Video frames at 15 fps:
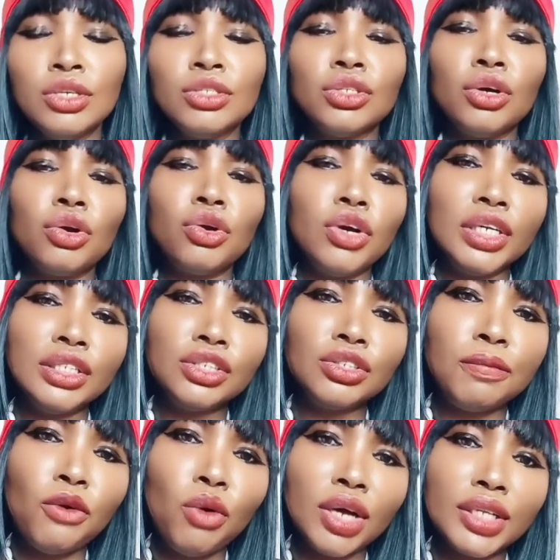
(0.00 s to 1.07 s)
so going
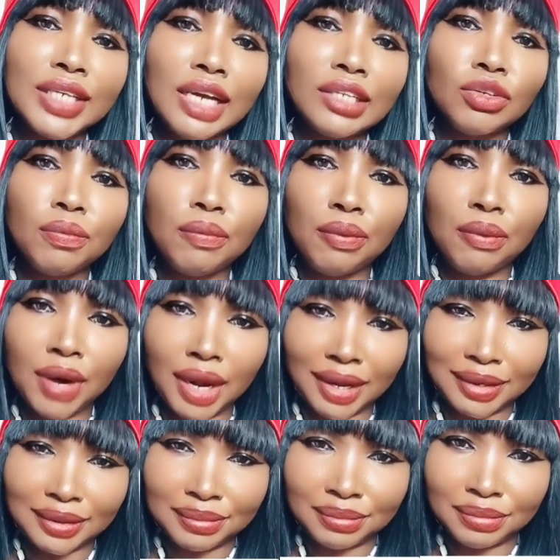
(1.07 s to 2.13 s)
to water to
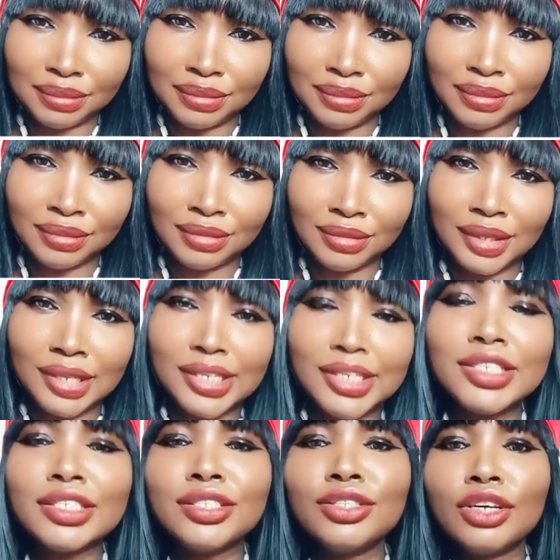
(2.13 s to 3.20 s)
pray
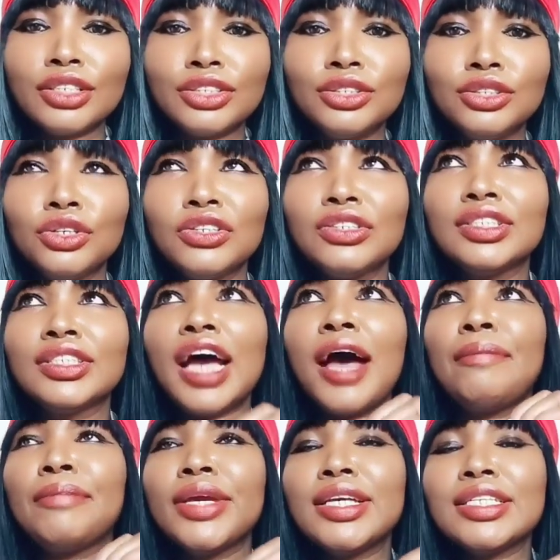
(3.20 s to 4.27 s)
is not those
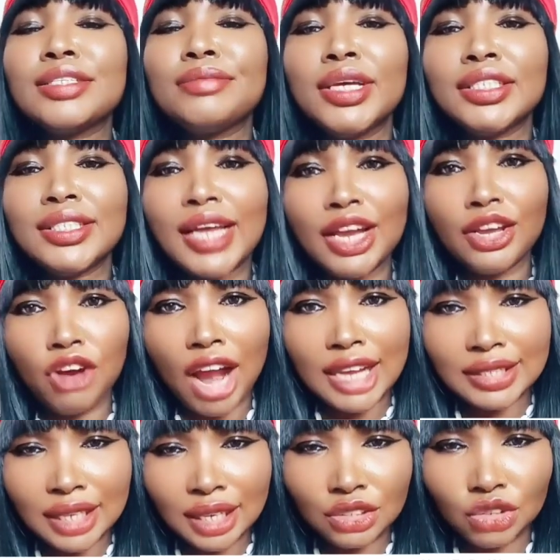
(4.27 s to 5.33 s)
appeasement that your
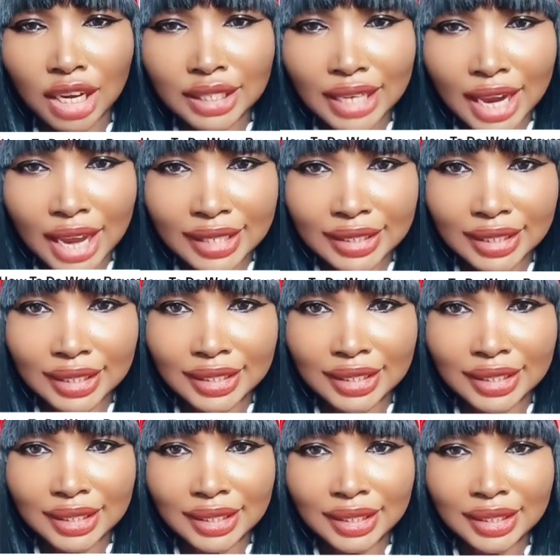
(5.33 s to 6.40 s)
ancestral
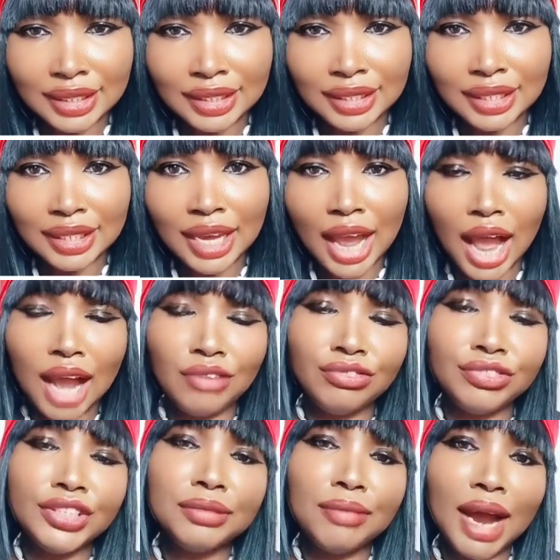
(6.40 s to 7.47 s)
deities
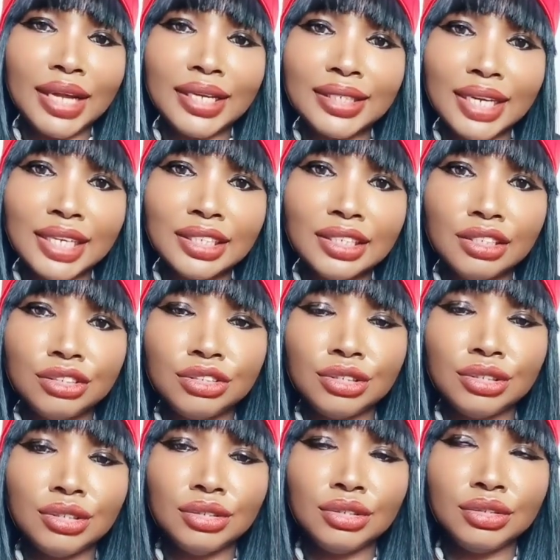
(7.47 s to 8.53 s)
have demanded
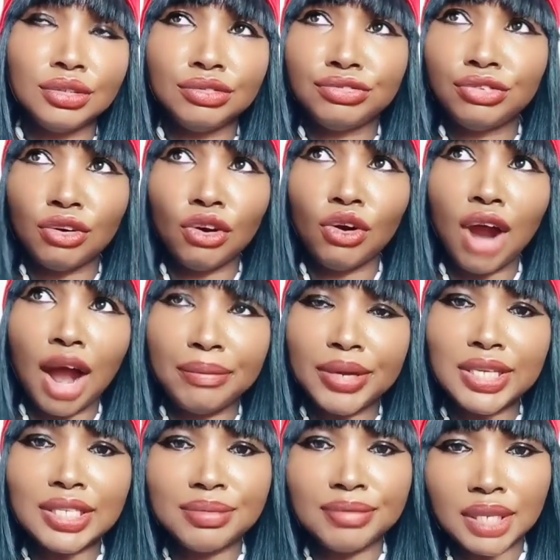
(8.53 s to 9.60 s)
for
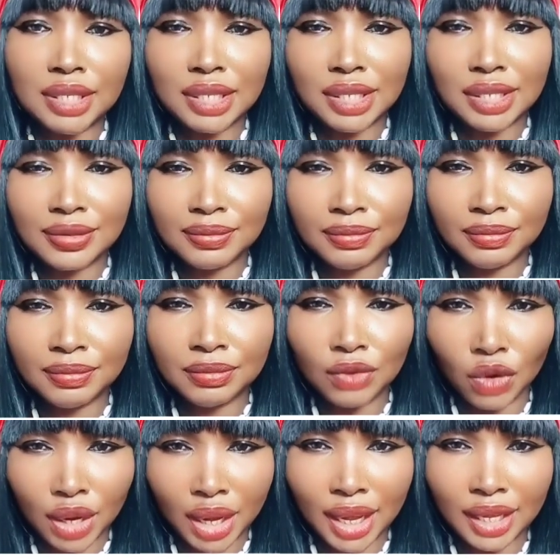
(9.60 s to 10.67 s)
appeasement.
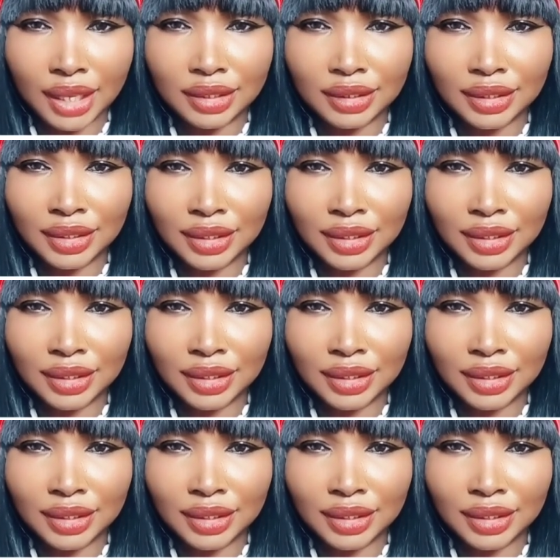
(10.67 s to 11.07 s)
Okay,